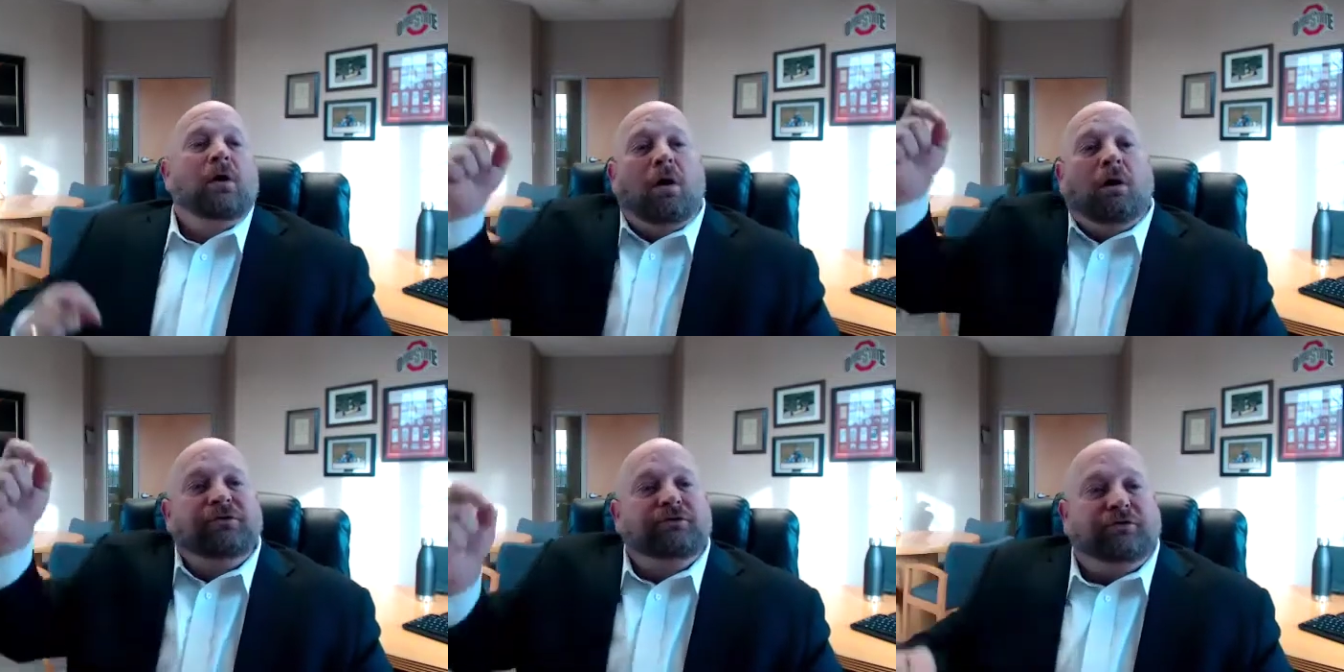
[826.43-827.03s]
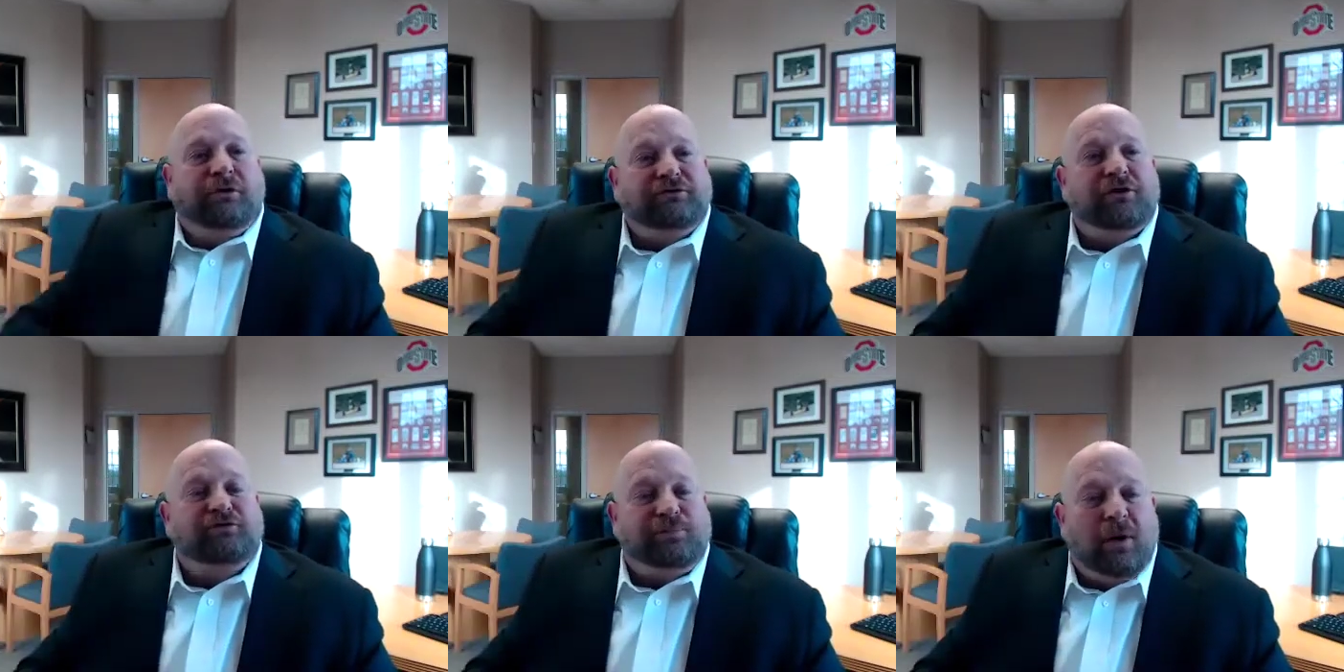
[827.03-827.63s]
Aren't those lists
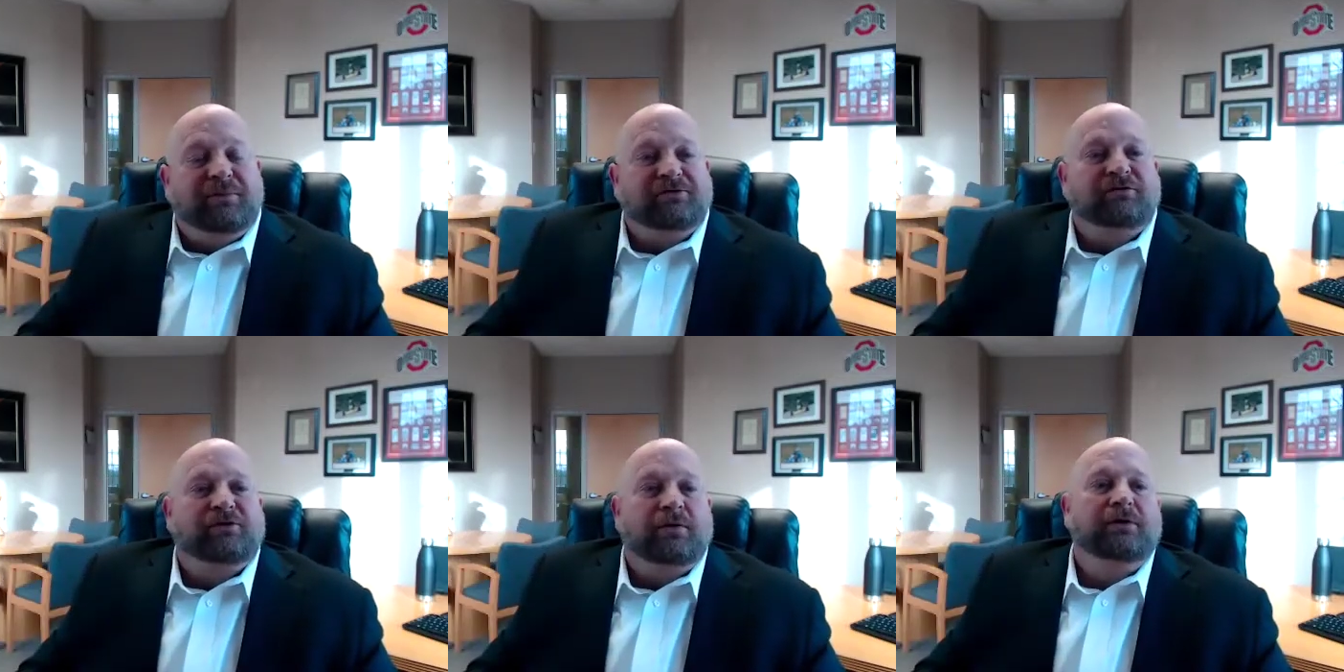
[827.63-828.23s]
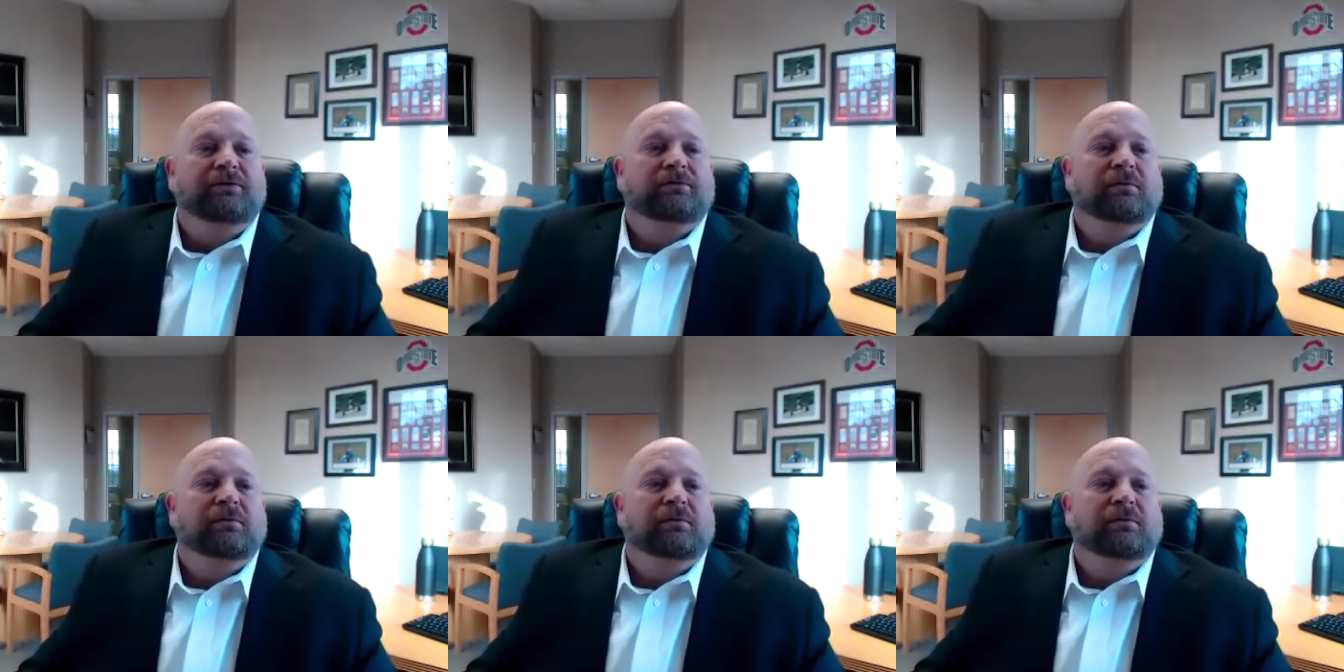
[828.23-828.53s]
all small business owners?